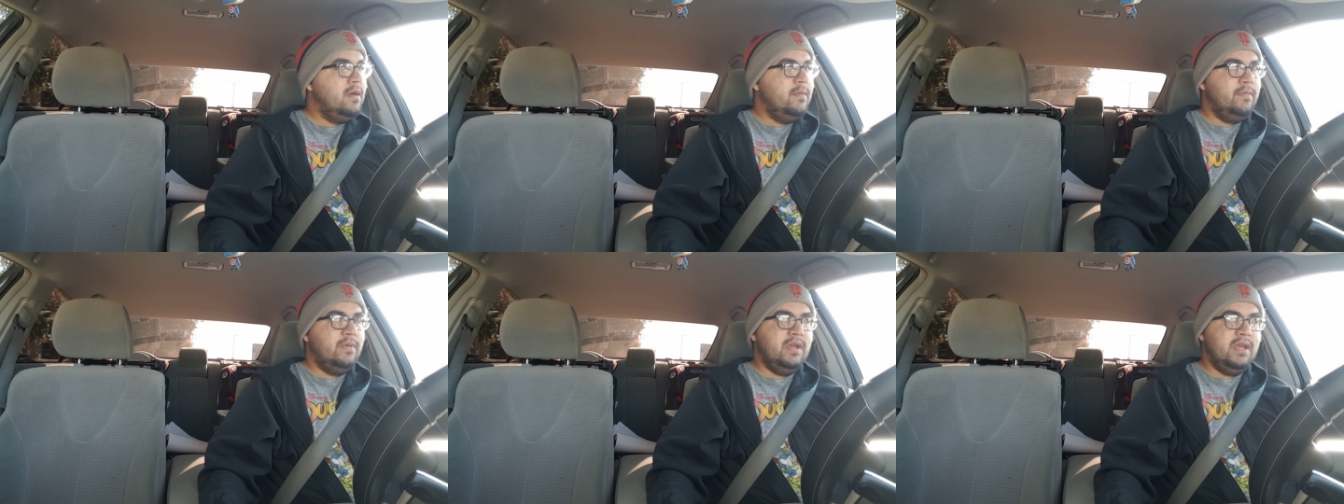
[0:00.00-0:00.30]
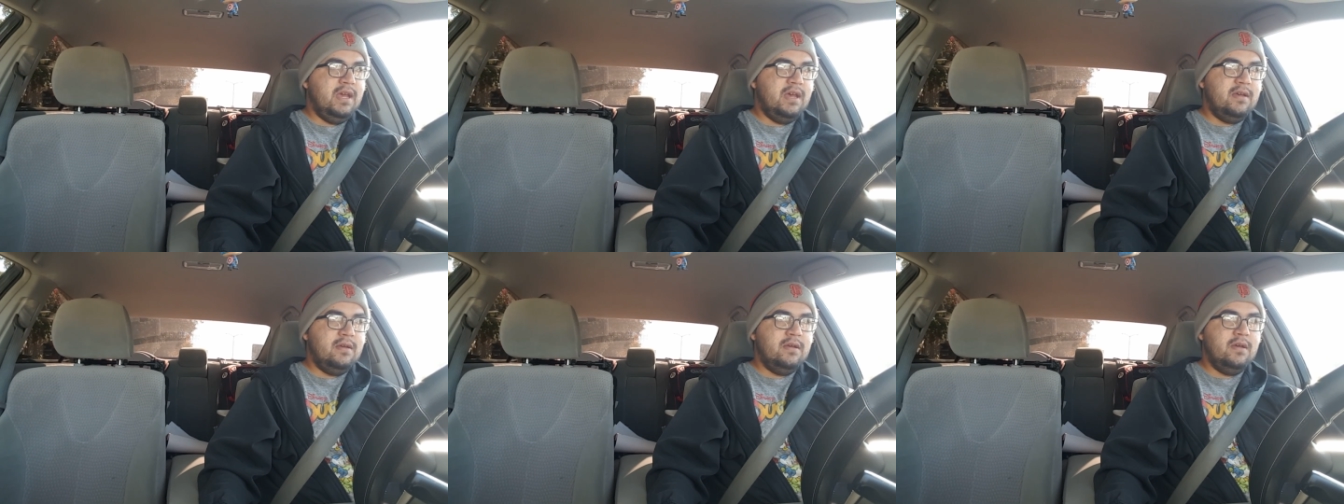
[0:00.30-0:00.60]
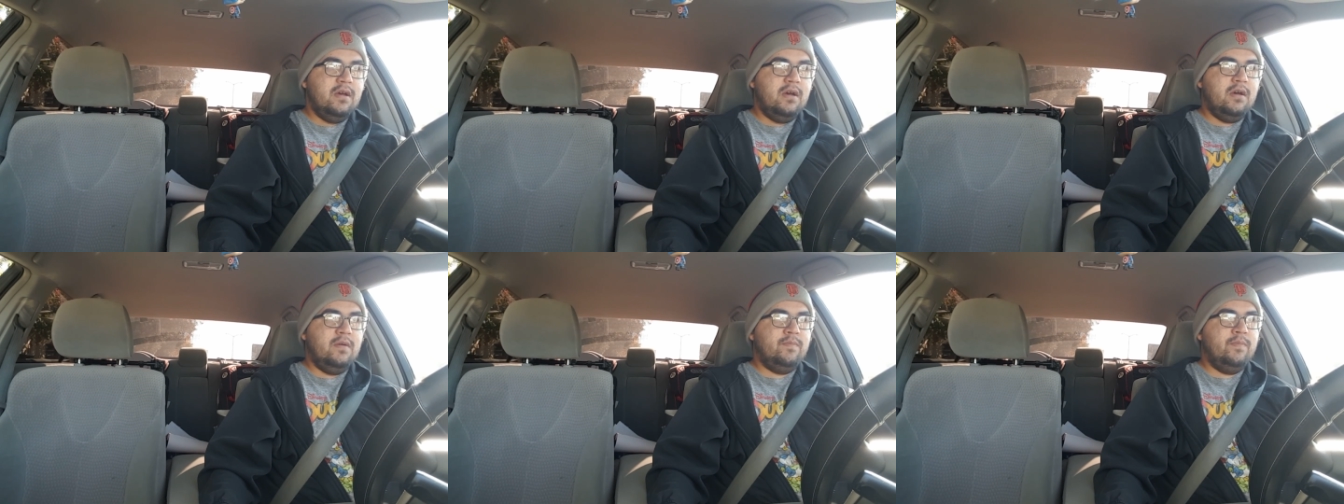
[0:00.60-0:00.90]
But yeah,
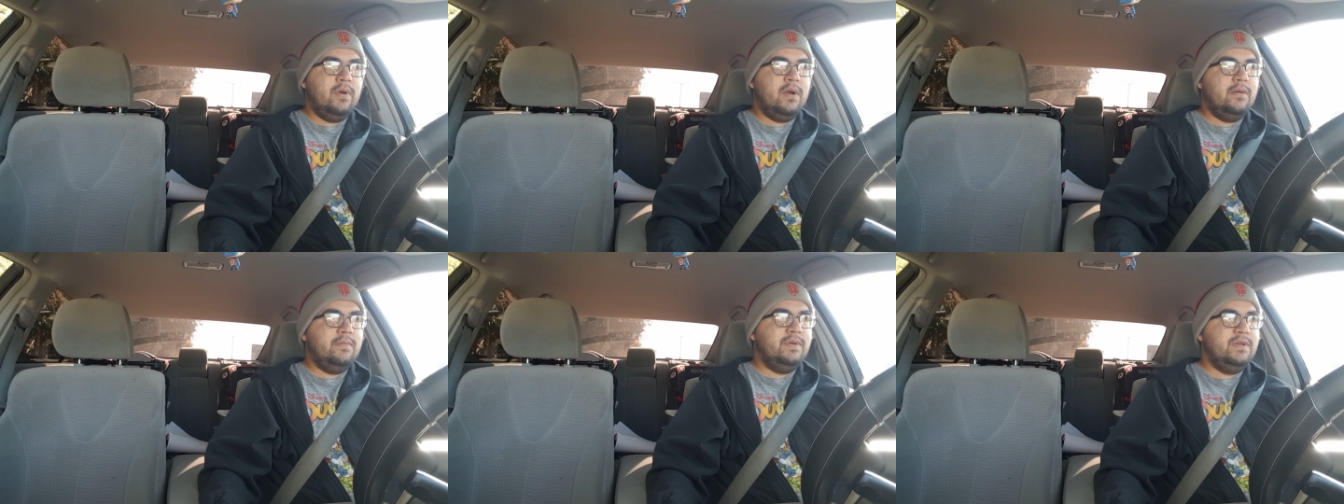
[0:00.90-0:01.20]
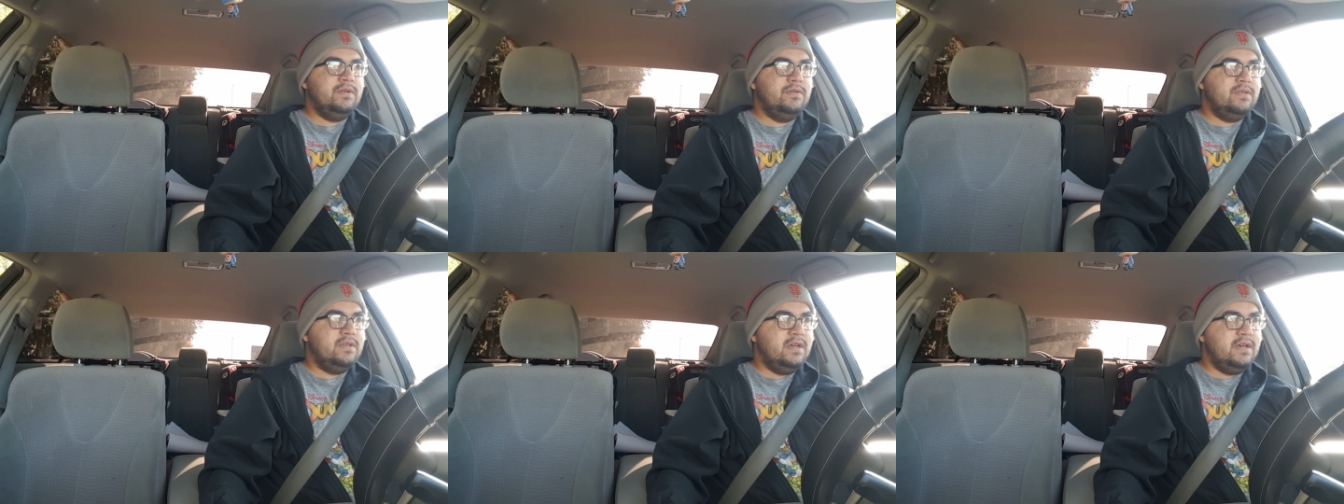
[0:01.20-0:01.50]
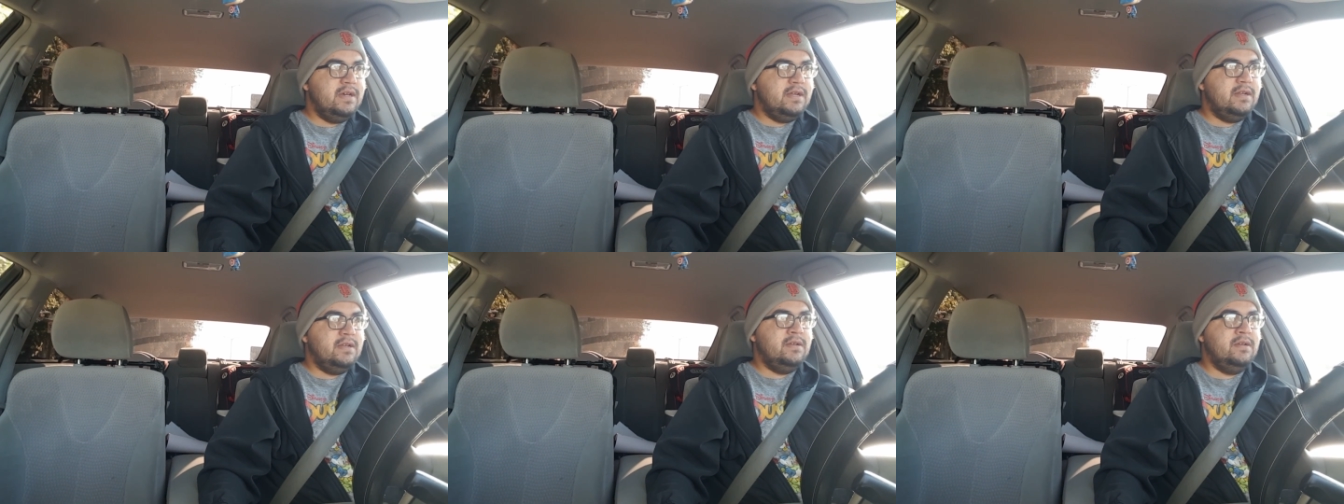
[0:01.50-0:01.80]
I'll probably do
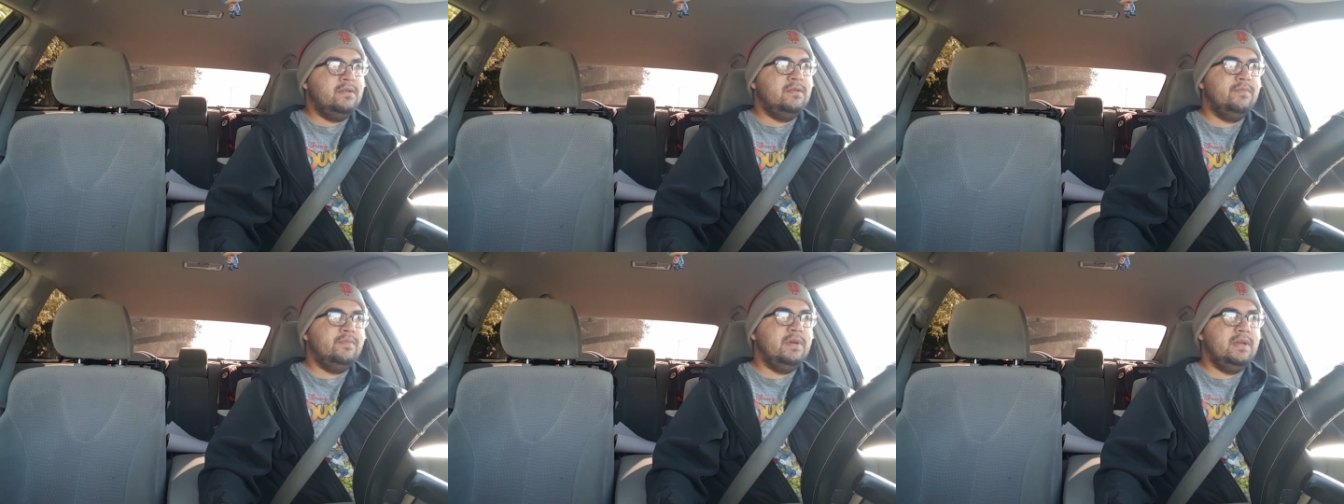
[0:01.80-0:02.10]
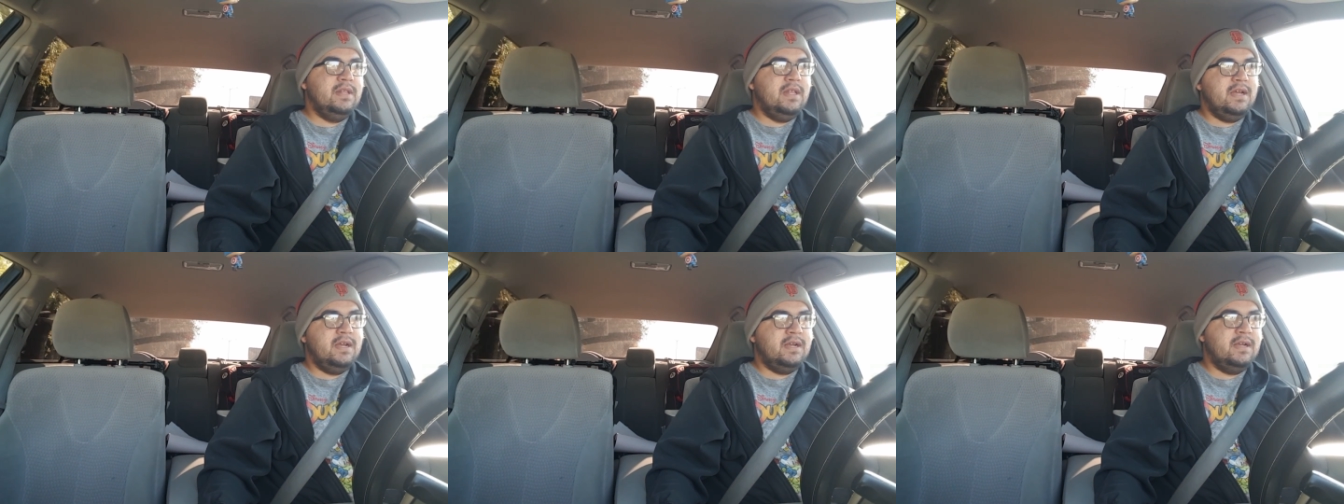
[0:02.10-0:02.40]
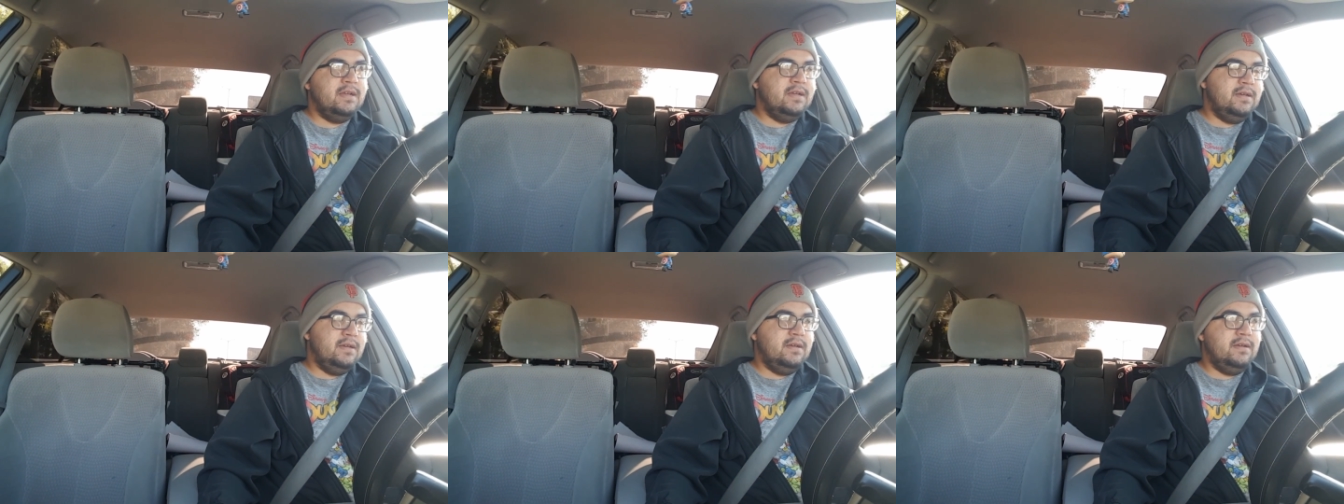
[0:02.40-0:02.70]
that. It'll be like
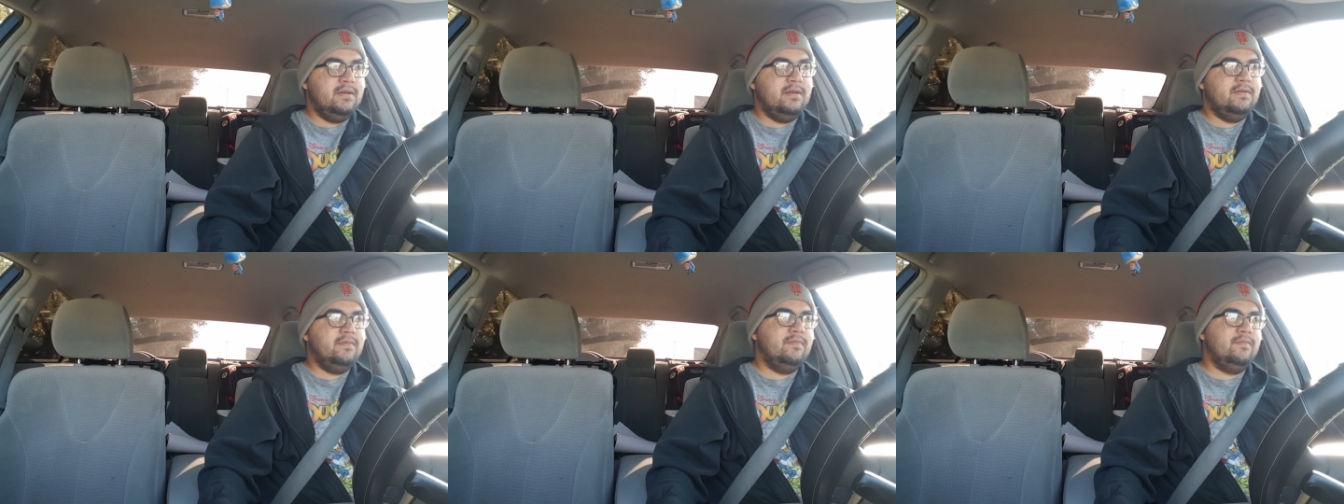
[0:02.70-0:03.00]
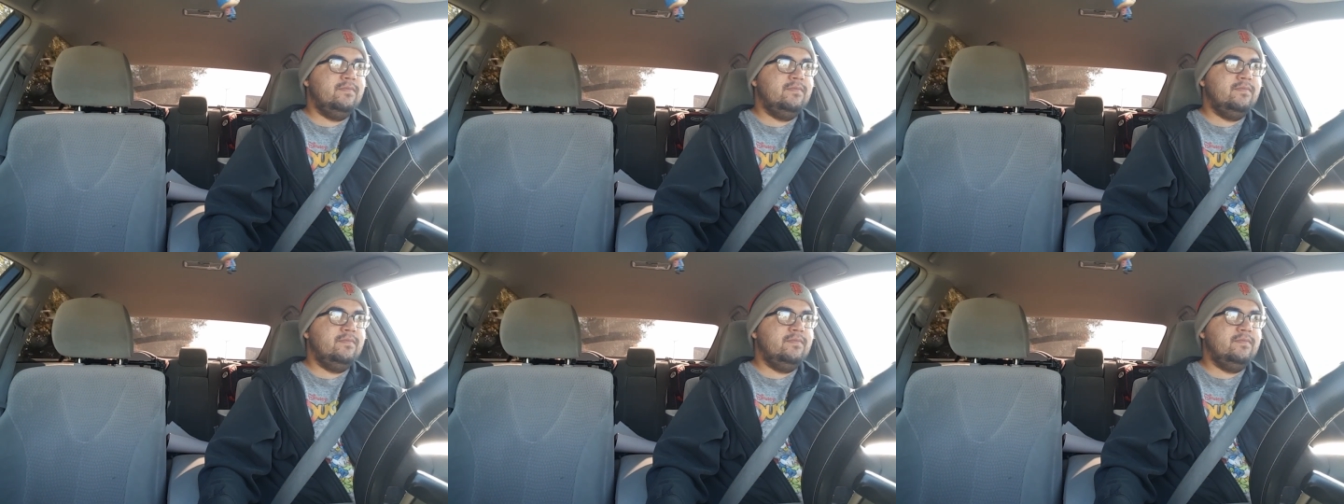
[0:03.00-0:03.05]
a uh,